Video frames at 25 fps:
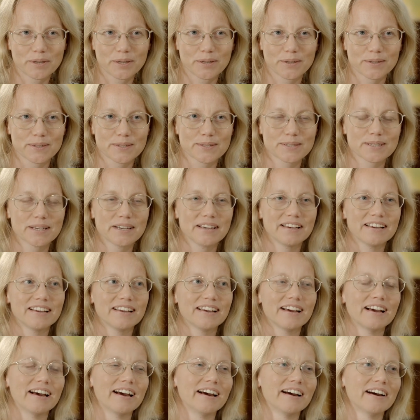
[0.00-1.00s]
because,
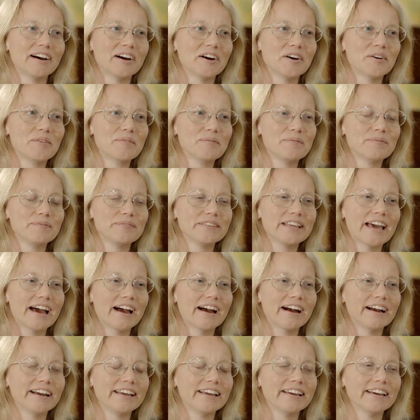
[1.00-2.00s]
um,
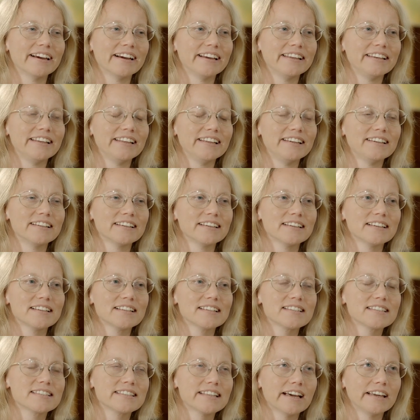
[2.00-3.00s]
yeah, I, I did
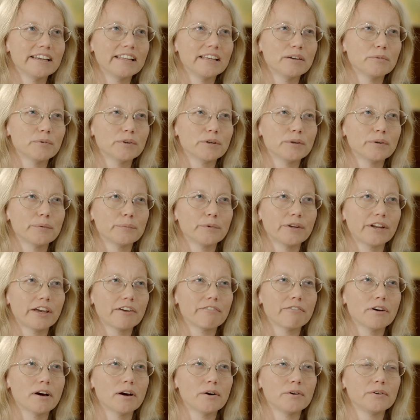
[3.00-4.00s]
study what, what
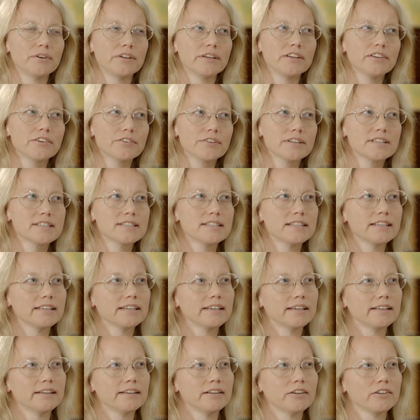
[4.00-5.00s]
I found
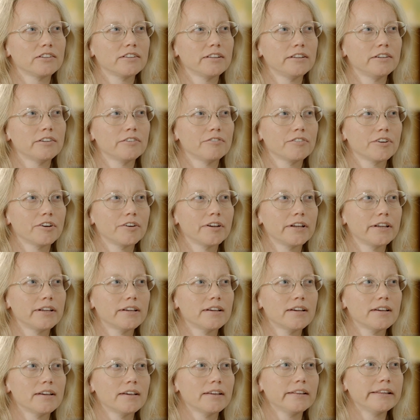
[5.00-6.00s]
interesting and not in a
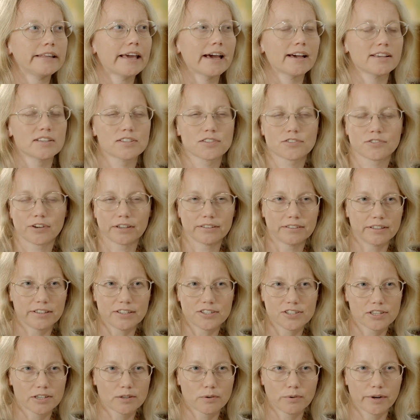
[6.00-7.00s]
very, yeah,
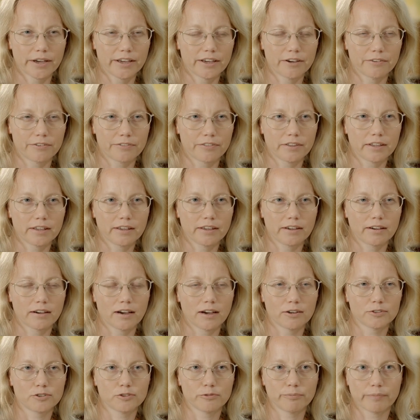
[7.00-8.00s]
strategic way of thinking
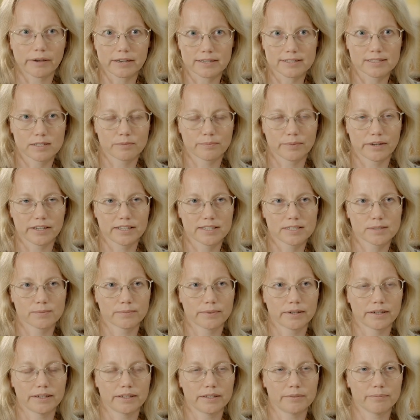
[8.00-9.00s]
how to maximize
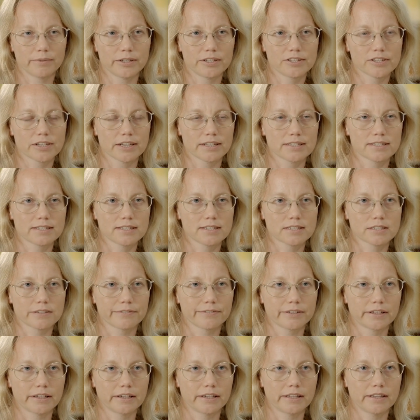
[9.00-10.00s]
my, my chances
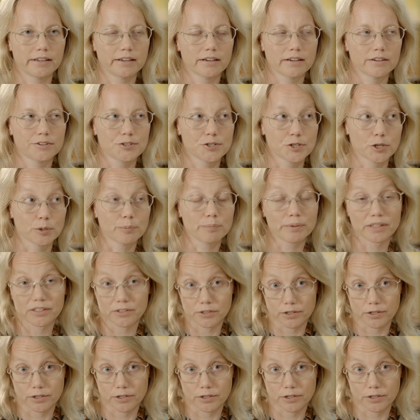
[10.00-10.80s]
of getting job in